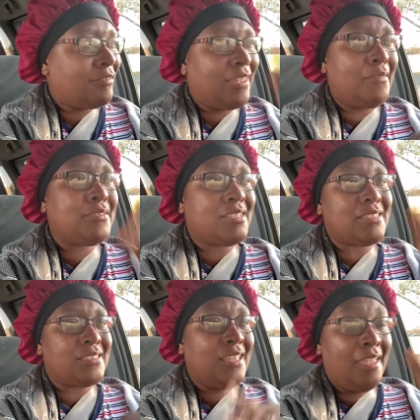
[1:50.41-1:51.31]
I'm
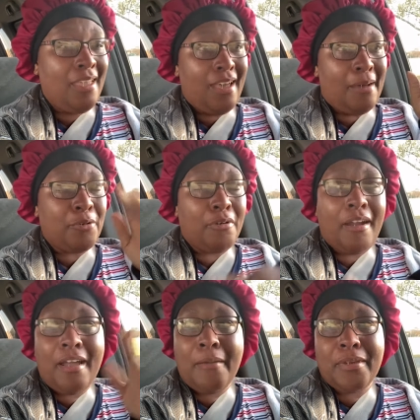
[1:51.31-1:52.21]
just, I'm
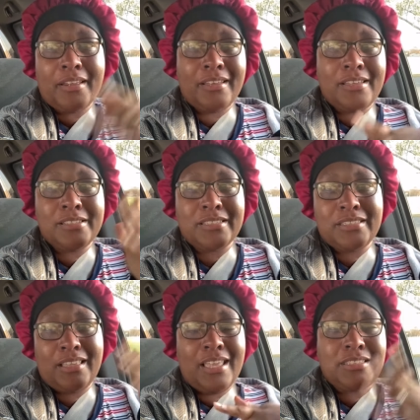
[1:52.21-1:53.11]
crying because
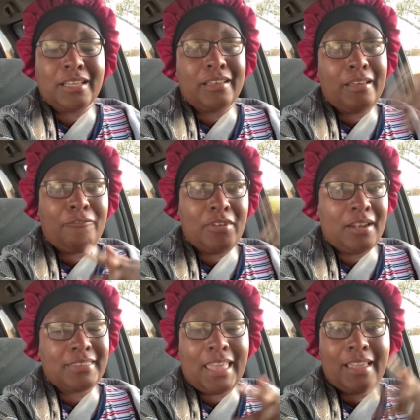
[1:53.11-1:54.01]
it's a good feeling.
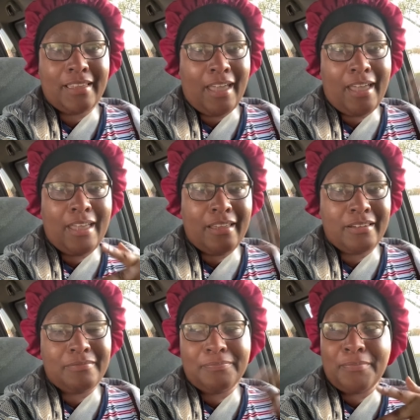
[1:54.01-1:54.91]
I thank God
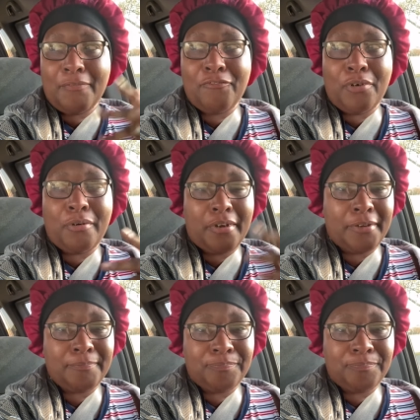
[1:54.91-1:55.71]
for